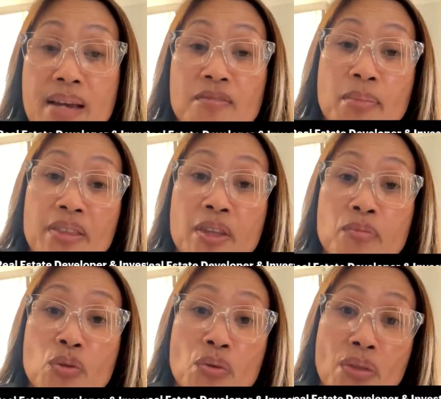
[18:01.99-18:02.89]
I've met
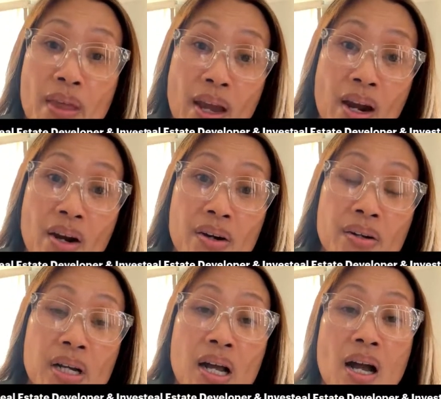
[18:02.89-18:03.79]
them through
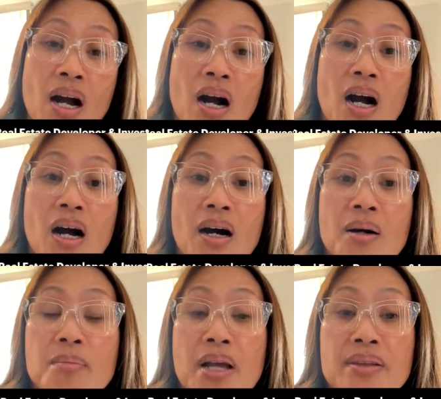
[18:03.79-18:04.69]
there,
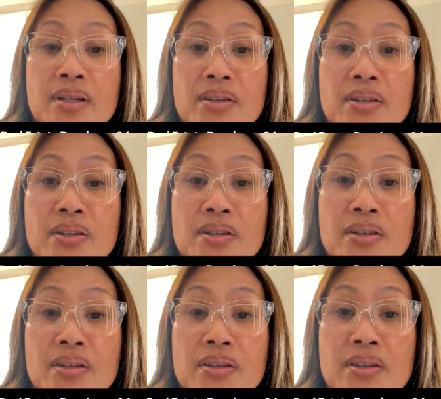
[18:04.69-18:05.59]
and others
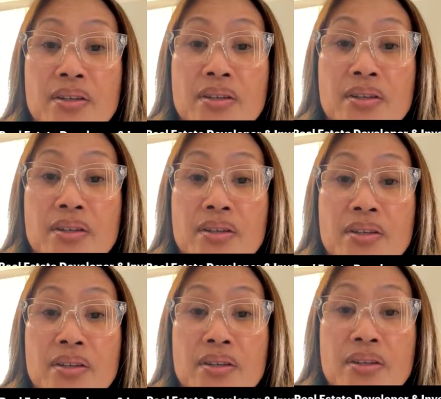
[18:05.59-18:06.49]
have been through
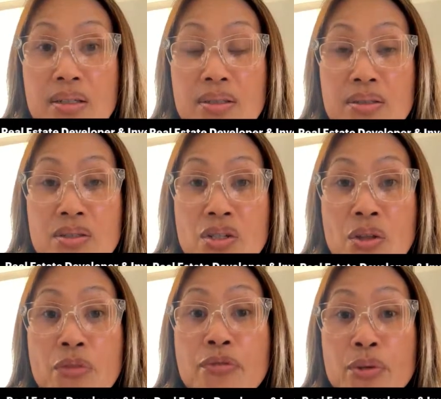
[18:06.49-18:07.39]
the
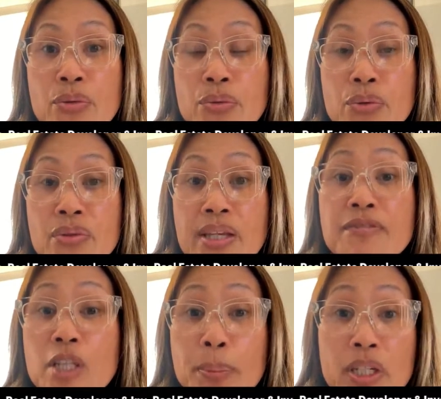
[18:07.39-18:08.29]

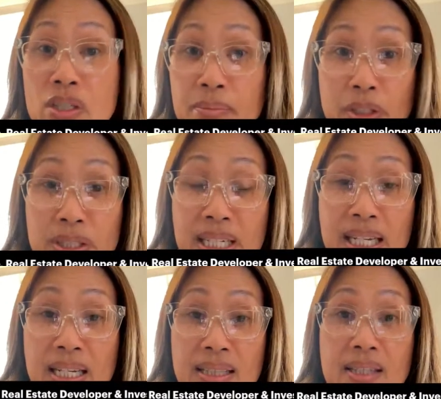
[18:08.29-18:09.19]
Filipino
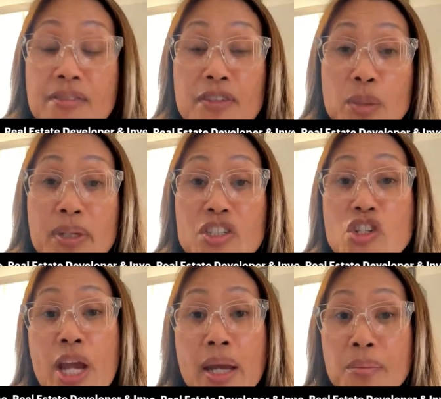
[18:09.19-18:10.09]
community, like the Filipino
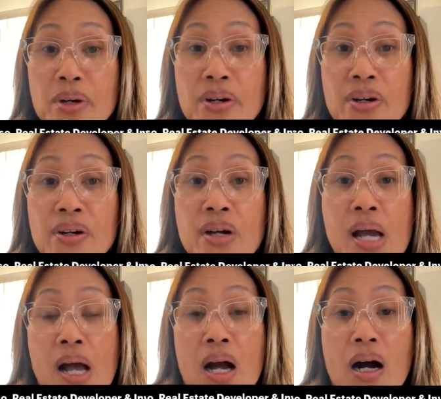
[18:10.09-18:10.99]
Chamber,
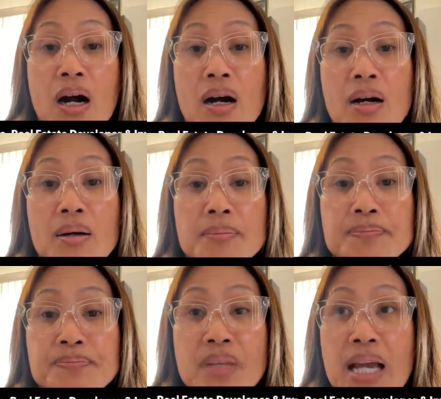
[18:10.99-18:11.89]

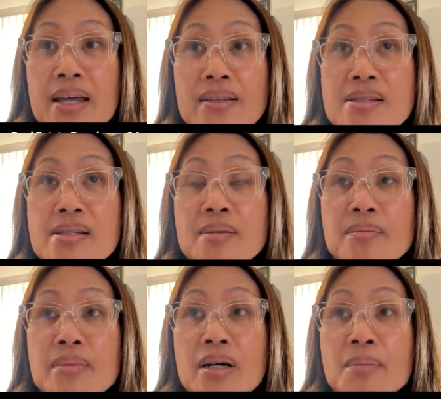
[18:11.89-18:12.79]
and
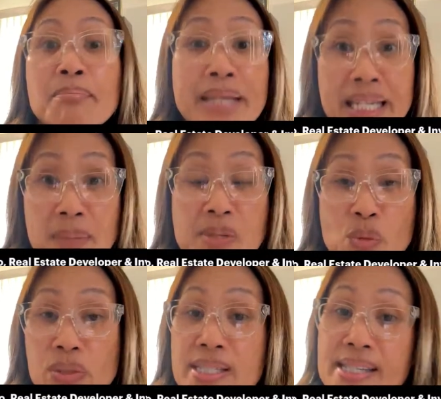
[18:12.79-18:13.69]
some
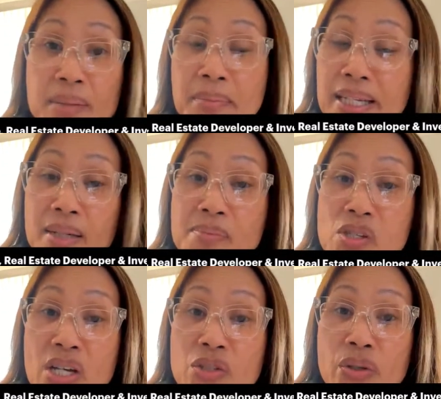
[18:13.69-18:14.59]
meetups, real estate meetups.
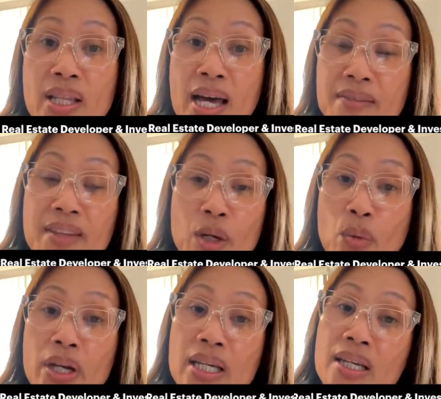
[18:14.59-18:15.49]
So I do a lot of
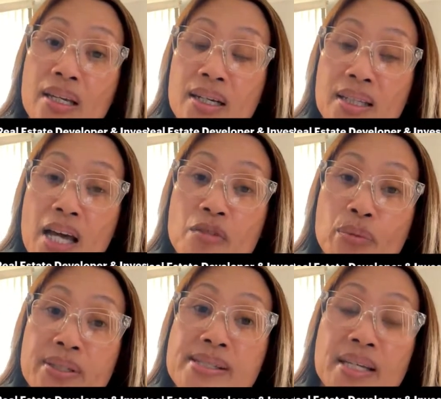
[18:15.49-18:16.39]
networking, a lot of
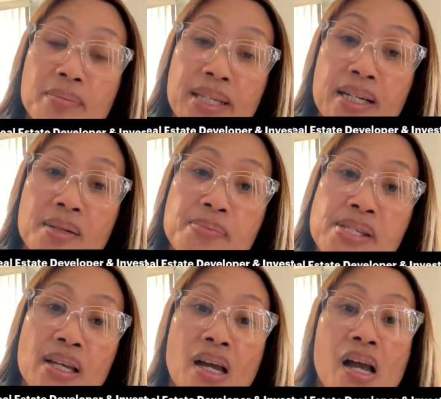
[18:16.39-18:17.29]
real estate
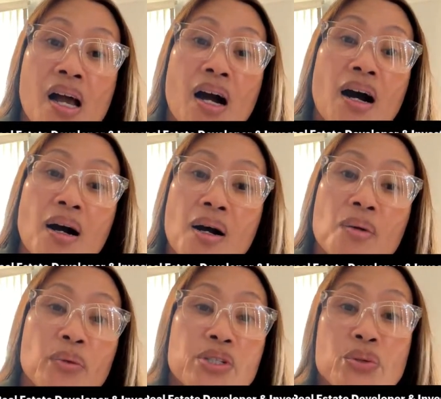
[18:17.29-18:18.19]
meetups.
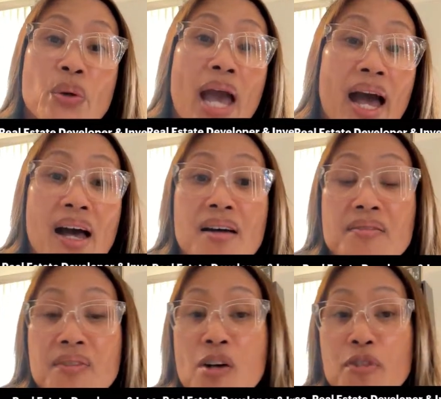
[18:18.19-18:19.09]
We do
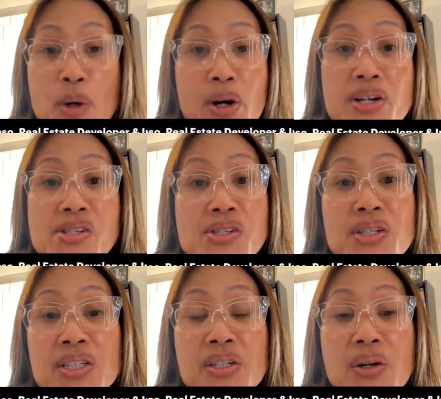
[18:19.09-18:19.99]
have, of
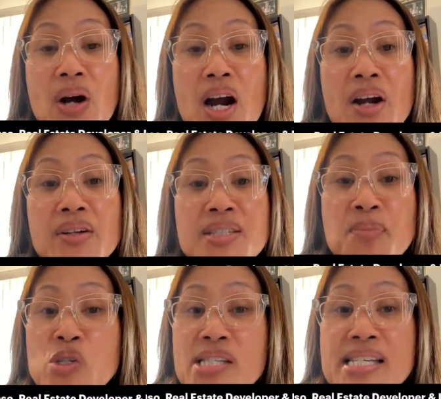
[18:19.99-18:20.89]
course, our
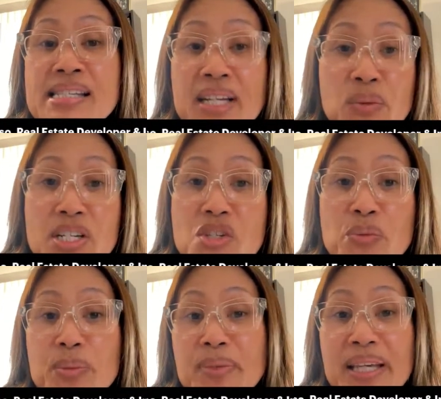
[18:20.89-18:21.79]
most distinguished
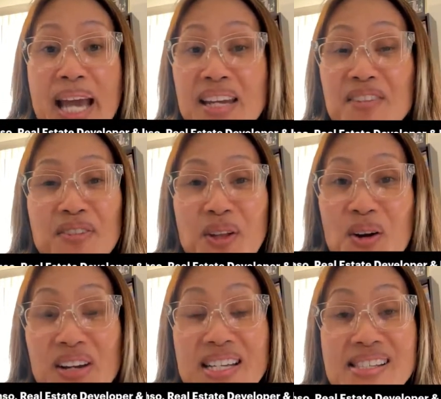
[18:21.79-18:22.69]
would be Eddie
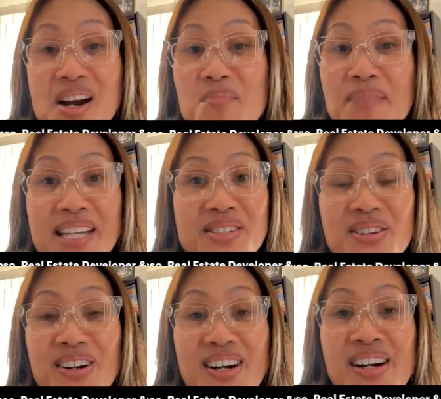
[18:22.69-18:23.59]
Flores, our
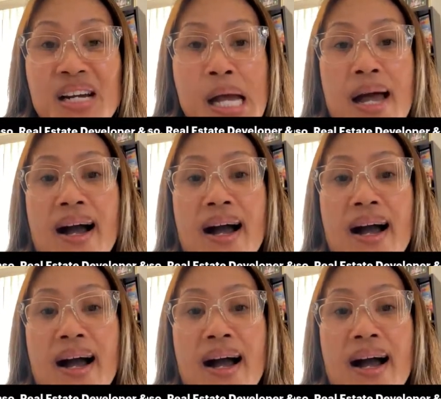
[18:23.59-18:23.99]
mentor.